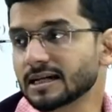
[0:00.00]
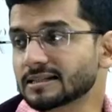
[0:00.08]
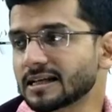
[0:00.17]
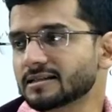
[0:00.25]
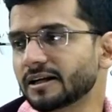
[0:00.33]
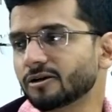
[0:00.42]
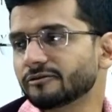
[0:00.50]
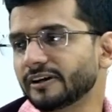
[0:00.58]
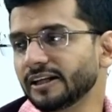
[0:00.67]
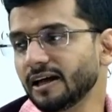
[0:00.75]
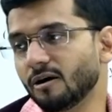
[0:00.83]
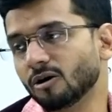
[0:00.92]
success rate
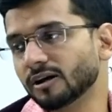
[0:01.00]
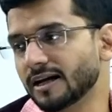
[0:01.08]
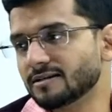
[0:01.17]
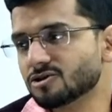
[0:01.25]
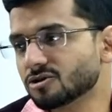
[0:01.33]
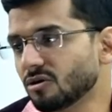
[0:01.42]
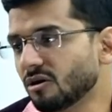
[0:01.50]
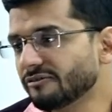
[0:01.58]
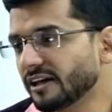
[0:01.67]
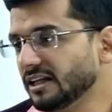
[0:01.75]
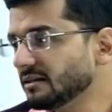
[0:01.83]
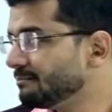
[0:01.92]
of any organization,
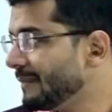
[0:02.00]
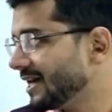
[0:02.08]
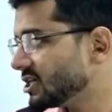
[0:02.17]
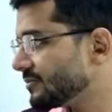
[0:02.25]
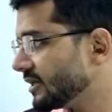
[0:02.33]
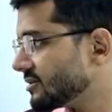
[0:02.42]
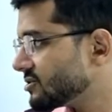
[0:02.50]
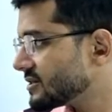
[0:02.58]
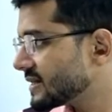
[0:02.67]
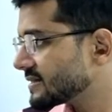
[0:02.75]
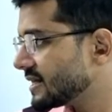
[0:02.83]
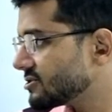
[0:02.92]
of any management.
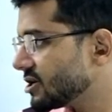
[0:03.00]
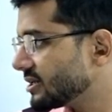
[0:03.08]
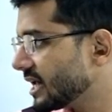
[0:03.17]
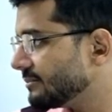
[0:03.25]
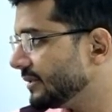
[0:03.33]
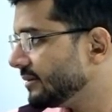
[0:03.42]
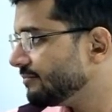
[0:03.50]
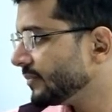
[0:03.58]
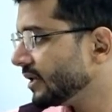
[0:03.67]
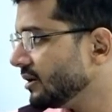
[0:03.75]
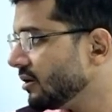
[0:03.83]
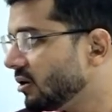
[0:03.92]
So success rate can
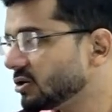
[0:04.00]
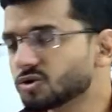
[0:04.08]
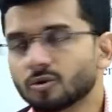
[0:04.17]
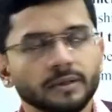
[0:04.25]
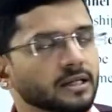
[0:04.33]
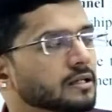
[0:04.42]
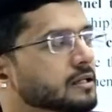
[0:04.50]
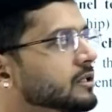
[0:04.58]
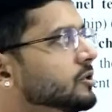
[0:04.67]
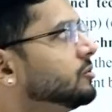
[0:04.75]
be also be